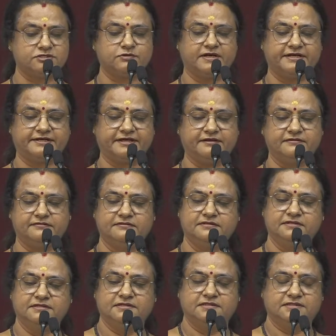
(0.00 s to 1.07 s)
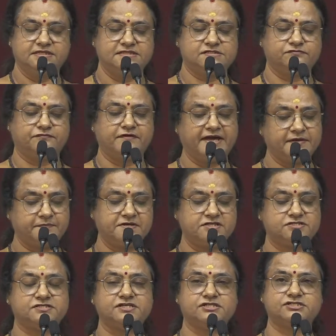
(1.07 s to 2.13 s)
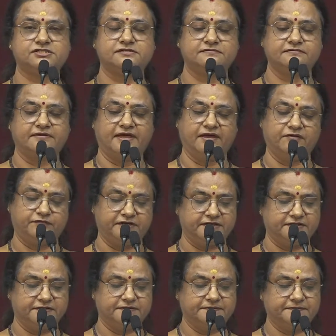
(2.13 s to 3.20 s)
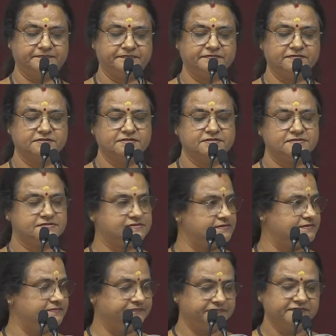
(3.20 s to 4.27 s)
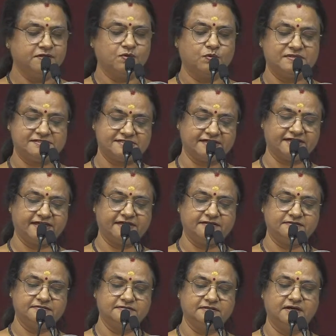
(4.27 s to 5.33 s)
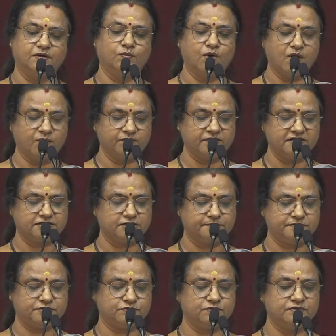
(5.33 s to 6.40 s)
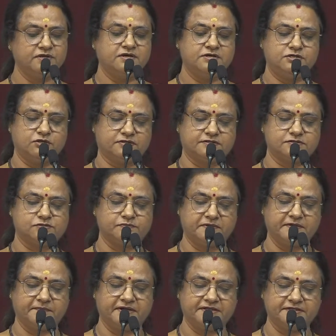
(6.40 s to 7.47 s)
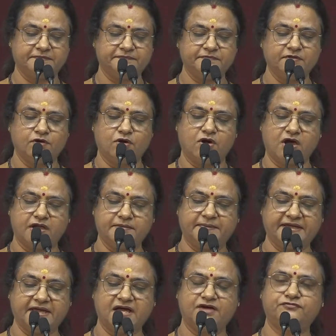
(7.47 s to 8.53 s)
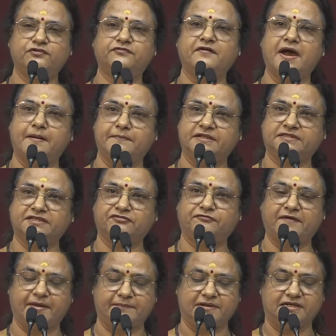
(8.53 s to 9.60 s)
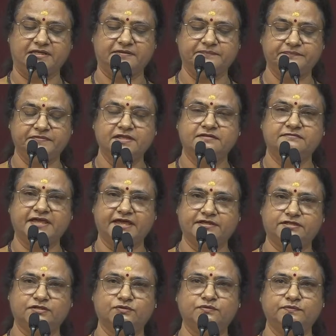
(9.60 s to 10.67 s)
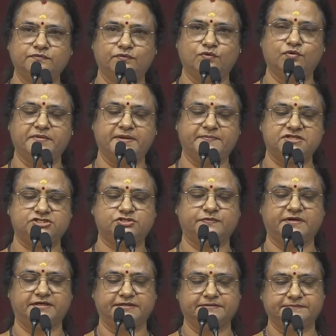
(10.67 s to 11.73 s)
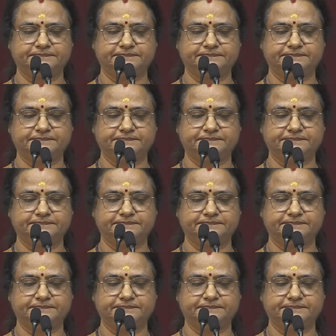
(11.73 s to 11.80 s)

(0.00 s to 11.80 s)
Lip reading: to attend his vibrant session every year. So, once again, a warm welcome to Dr. Subrahmanyam on behalf of Amrita family. Thank you. Om Namah Shivaya.